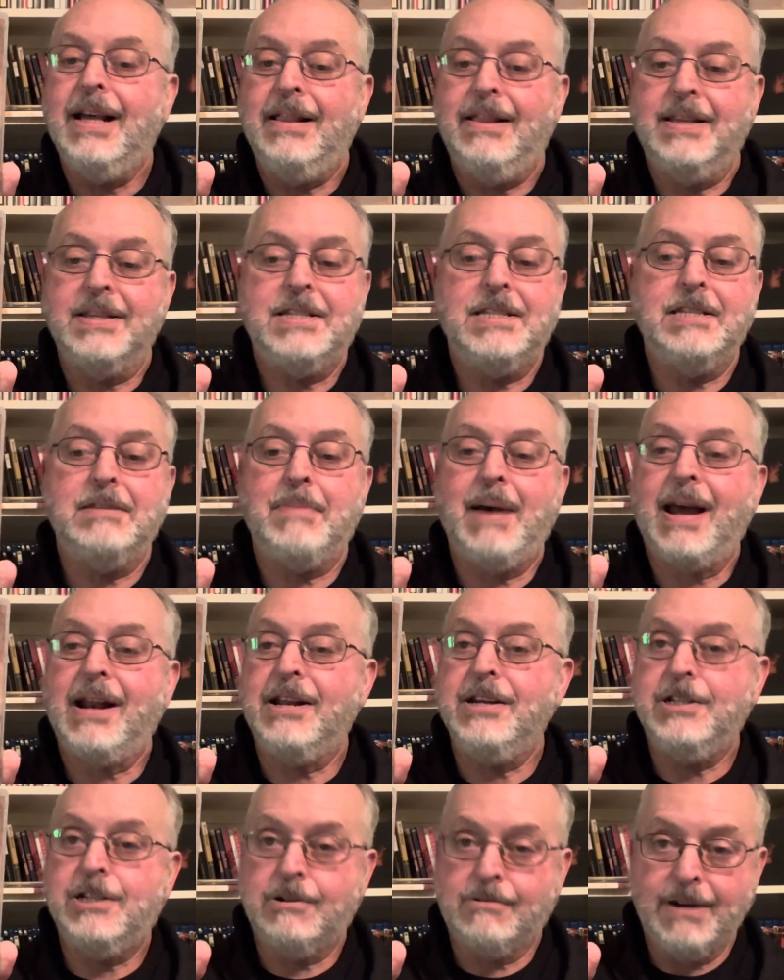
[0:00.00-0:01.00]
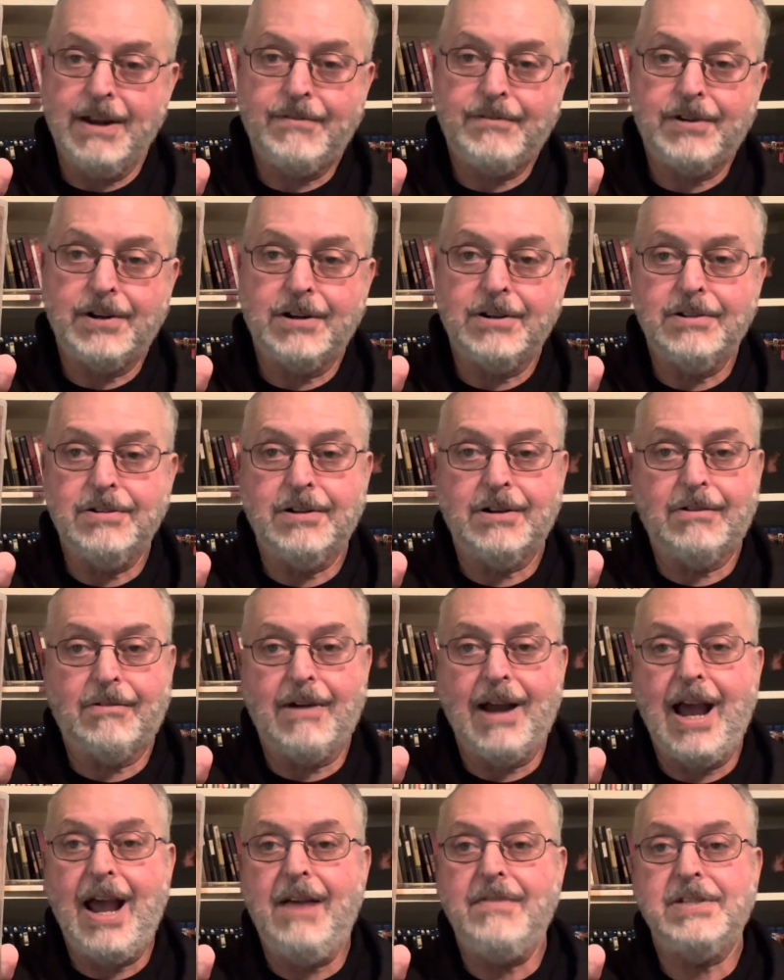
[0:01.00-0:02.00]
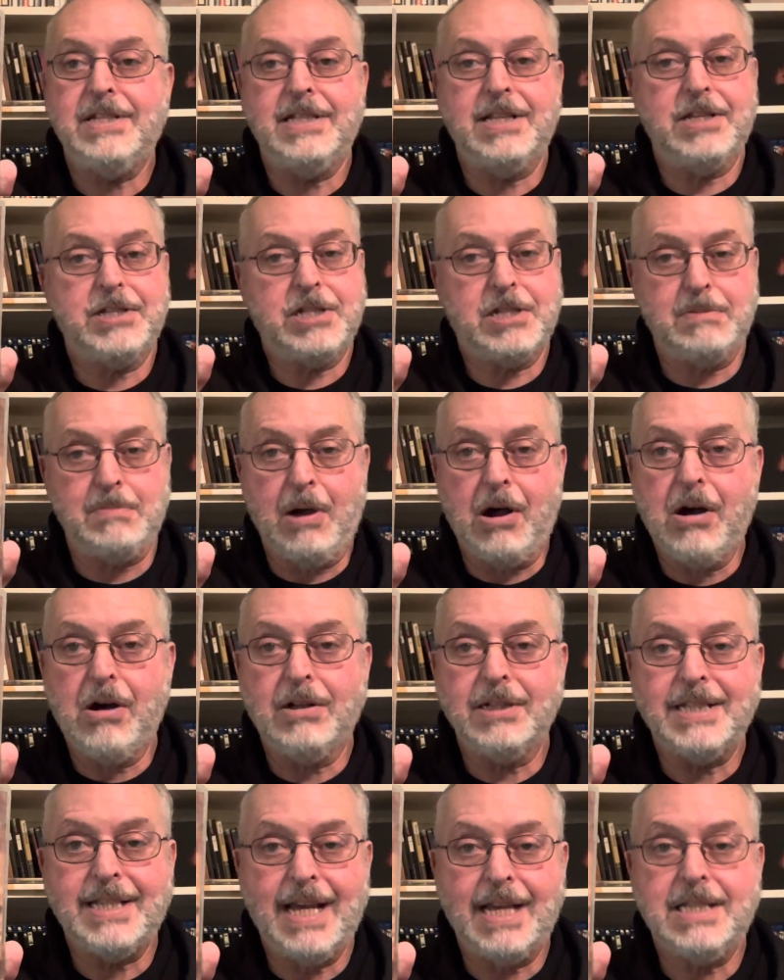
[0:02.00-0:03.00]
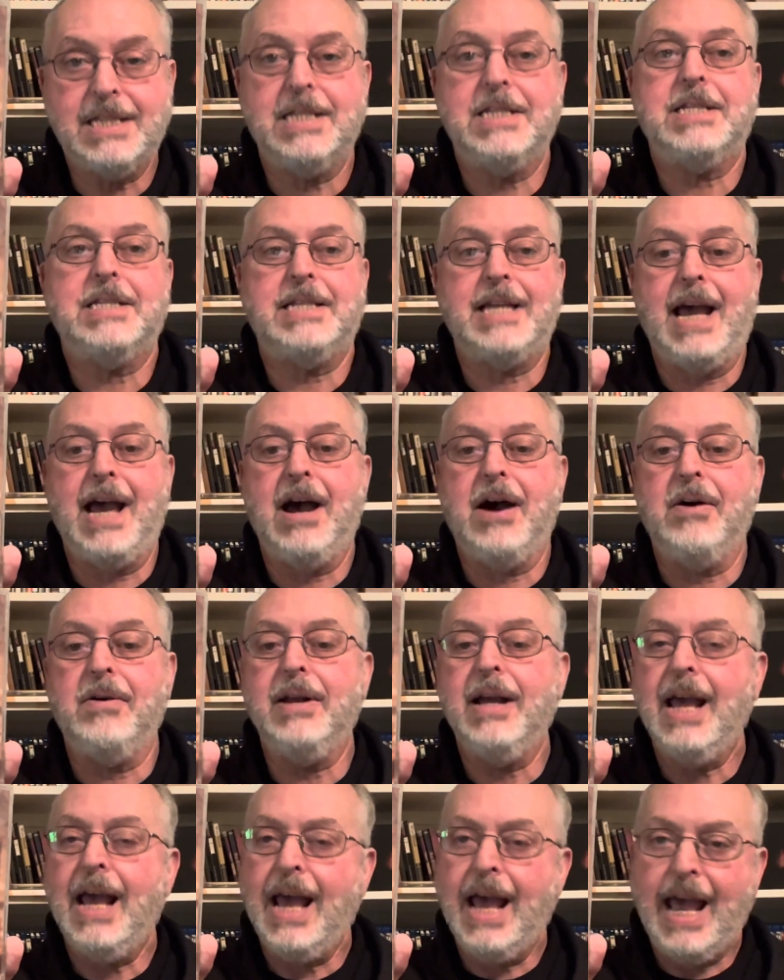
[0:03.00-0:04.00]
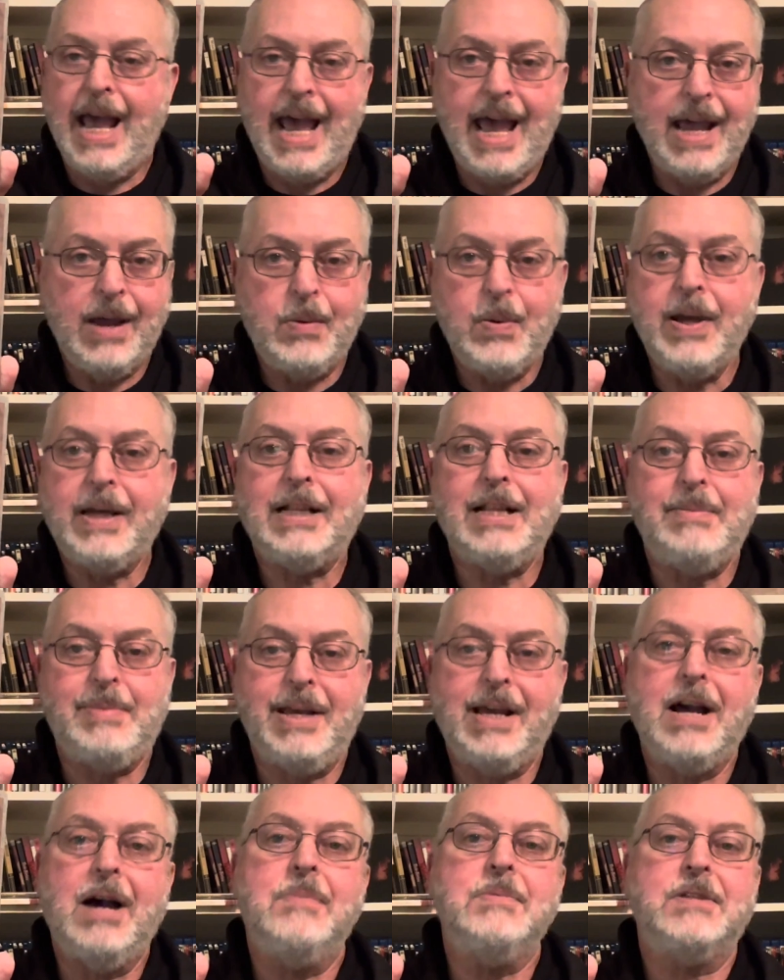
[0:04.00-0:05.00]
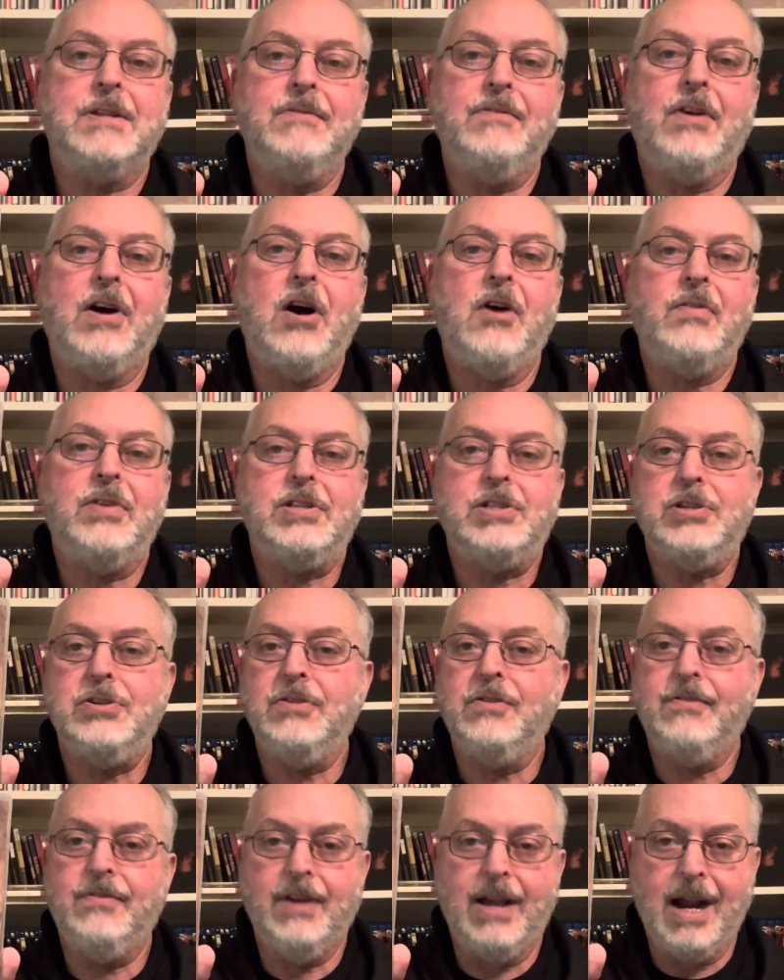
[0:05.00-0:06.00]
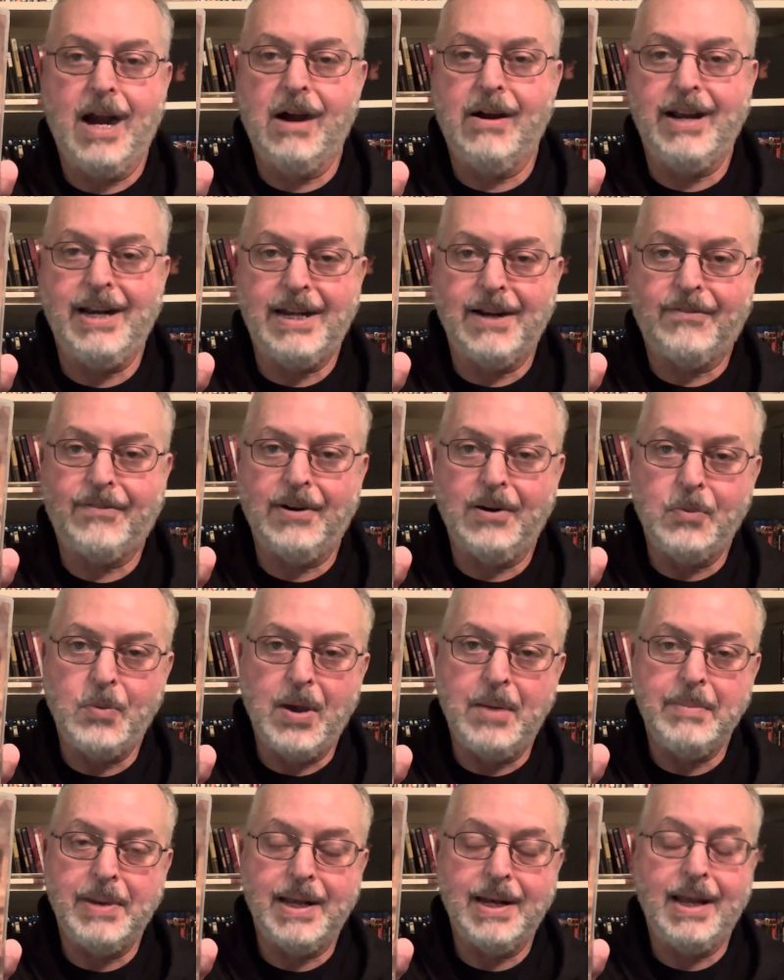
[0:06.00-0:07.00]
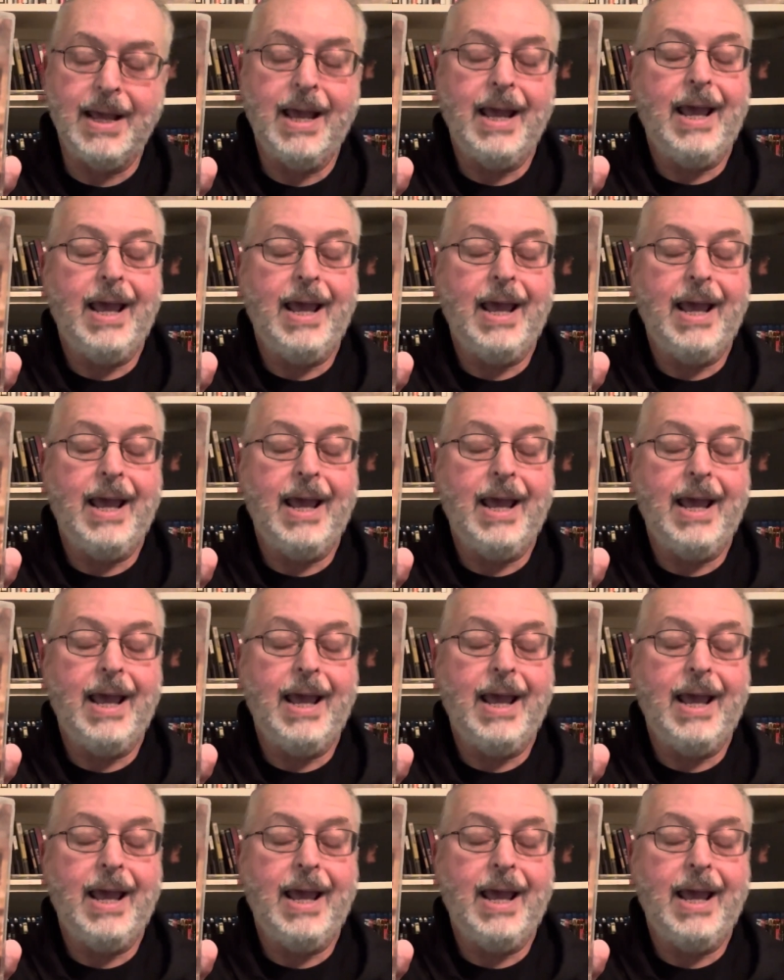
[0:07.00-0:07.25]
This is about a drifter who arrives in this small Texas town and quickly becomes involved with two very different women